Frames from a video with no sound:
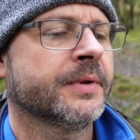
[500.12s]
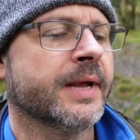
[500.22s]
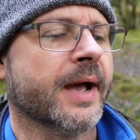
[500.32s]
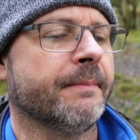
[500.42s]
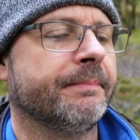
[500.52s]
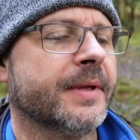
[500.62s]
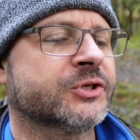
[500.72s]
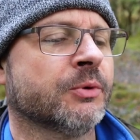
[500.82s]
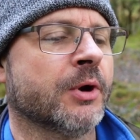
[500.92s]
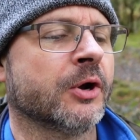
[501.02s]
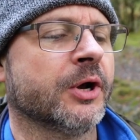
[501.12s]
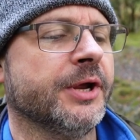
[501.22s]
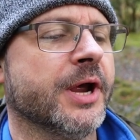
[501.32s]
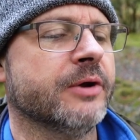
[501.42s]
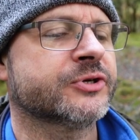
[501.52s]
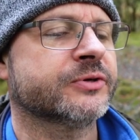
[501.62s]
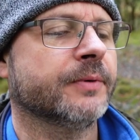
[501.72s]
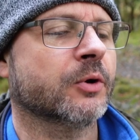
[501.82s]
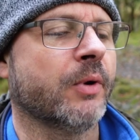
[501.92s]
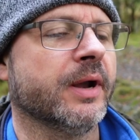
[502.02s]
Yeah, that's the one I'm gonna use. I
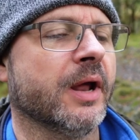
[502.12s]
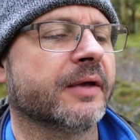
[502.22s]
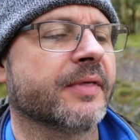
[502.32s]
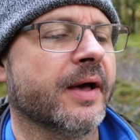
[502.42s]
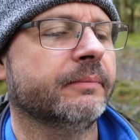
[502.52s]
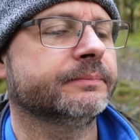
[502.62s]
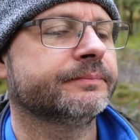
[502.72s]
quite like that.